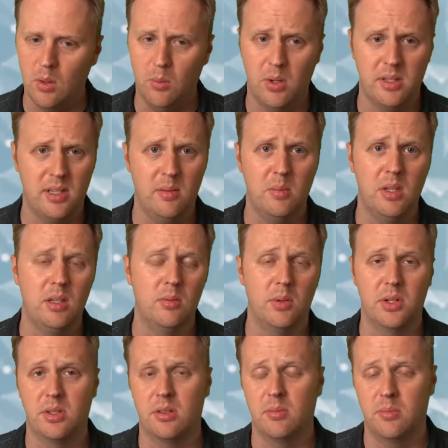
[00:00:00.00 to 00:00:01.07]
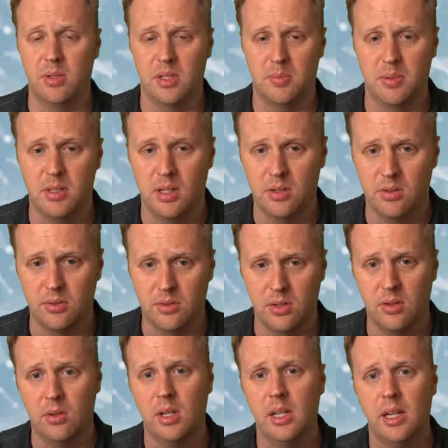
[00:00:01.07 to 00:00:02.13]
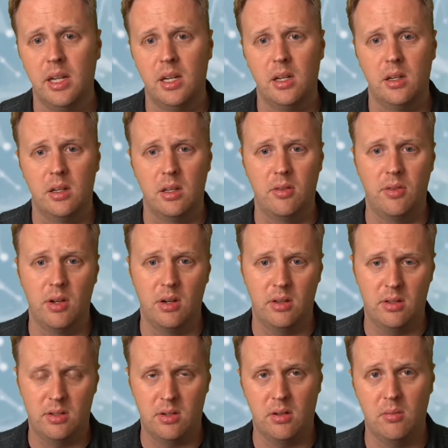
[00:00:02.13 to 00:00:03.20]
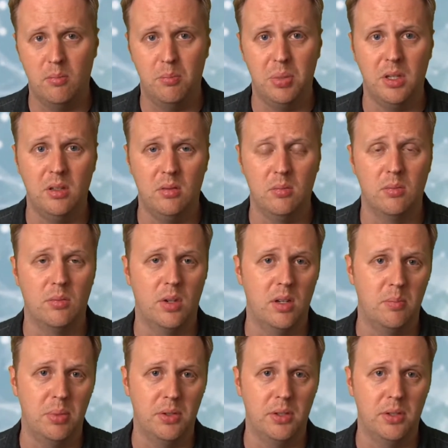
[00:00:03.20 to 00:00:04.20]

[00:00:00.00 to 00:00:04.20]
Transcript: what does that mean? What is this potential? So if you hear the term BIM, right,